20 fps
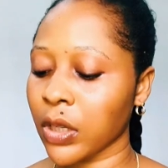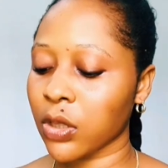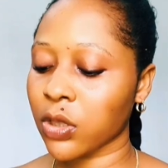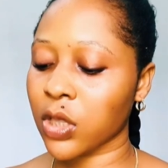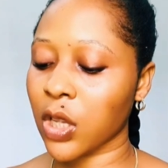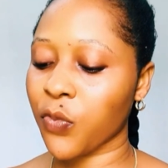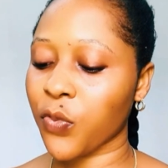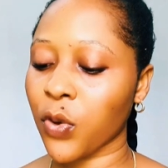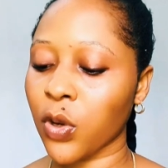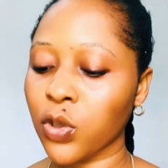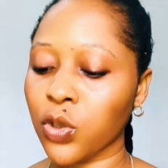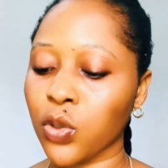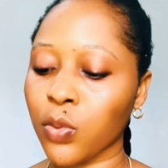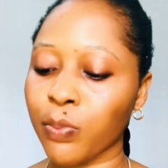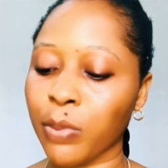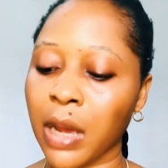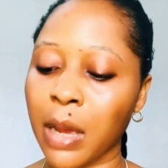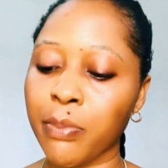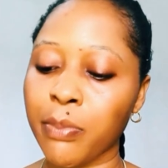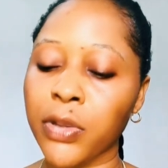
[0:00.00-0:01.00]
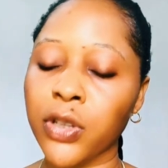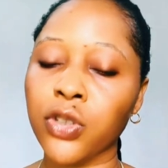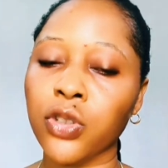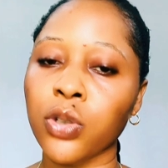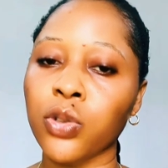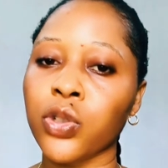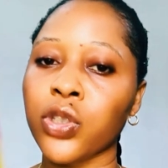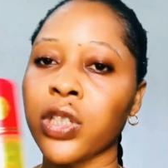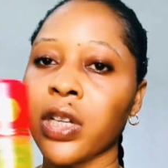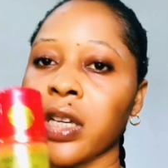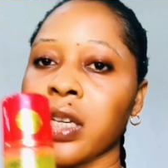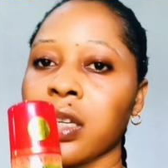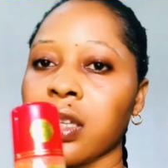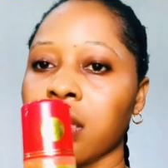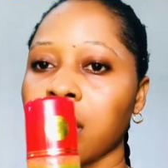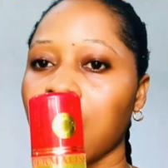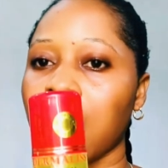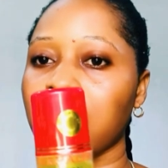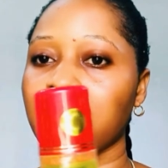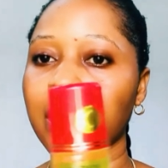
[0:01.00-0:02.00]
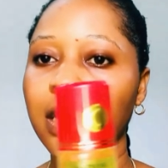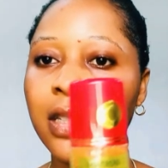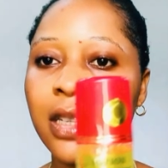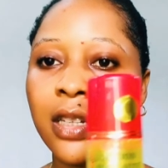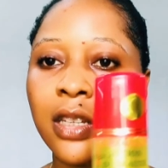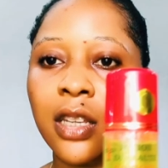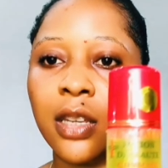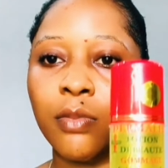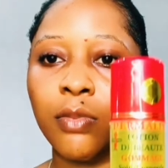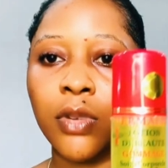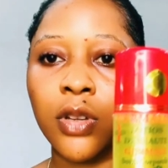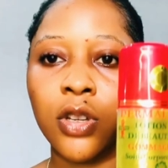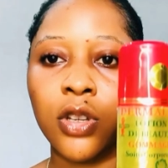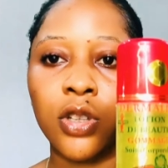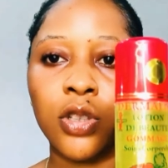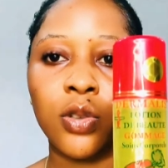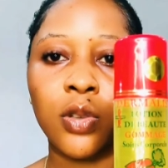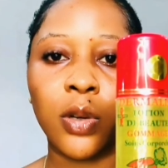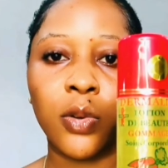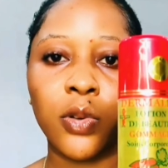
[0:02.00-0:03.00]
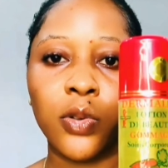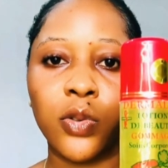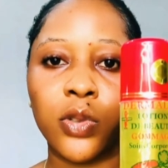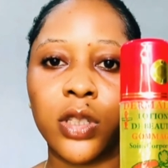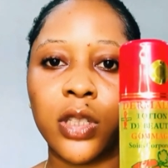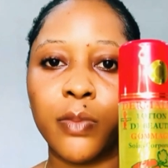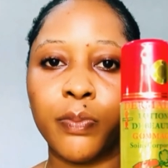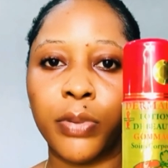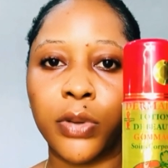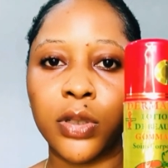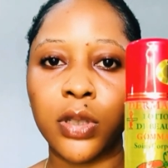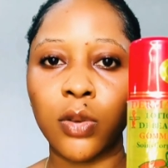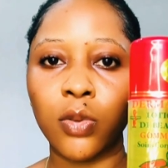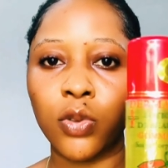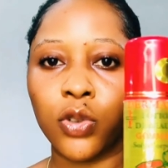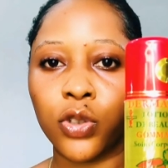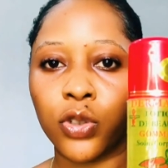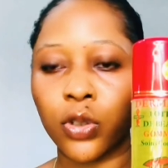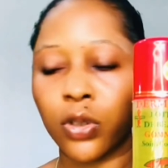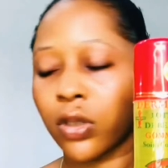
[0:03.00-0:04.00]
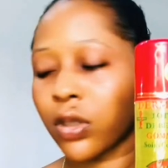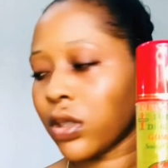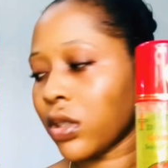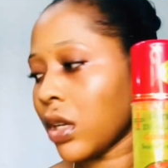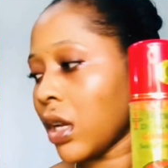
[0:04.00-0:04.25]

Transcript: So if you want to buy, make sure you check out the name. You're going to see body lotion.